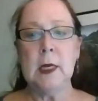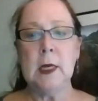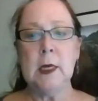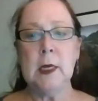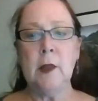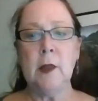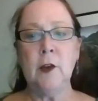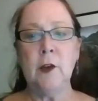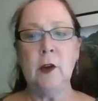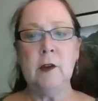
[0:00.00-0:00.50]

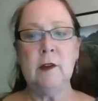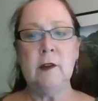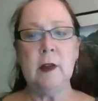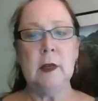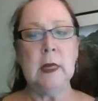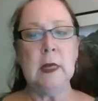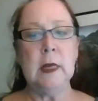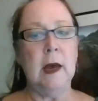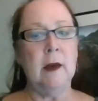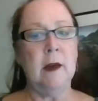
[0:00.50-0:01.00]
another
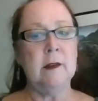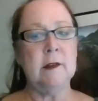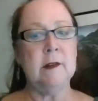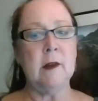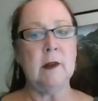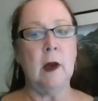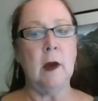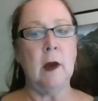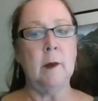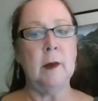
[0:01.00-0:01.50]
attendee asked
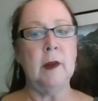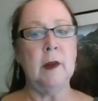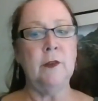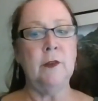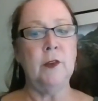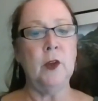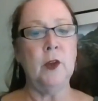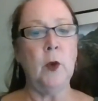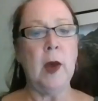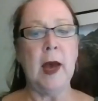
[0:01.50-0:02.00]

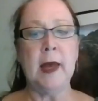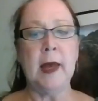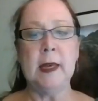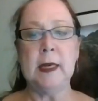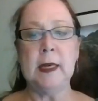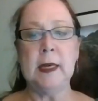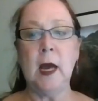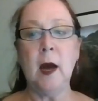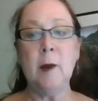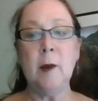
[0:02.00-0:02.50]
if you had
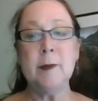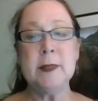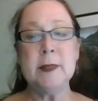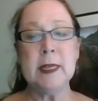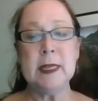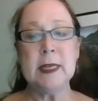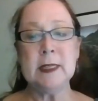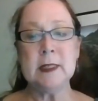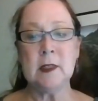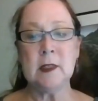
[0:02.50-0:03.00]
any
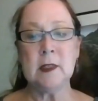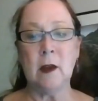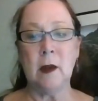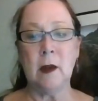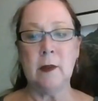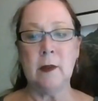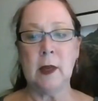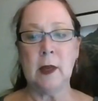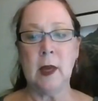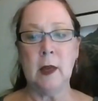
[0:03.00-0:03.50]
updates on
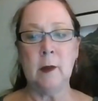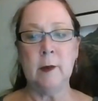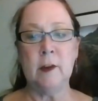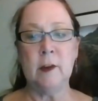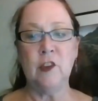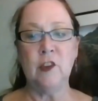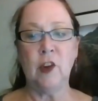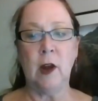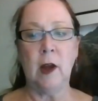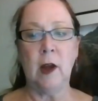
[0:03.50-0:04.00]
the ketamine
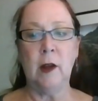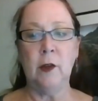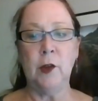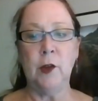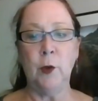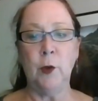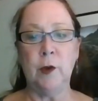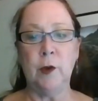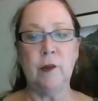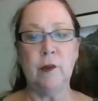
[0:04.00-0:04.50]
trial
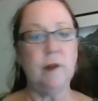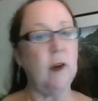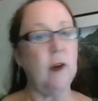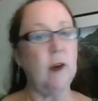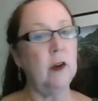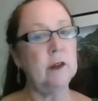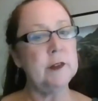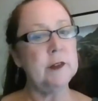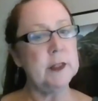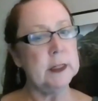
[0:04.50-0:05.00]
you were
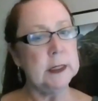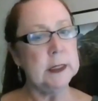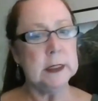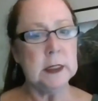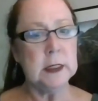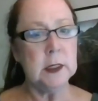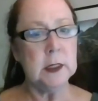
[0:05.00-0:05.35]
involved in.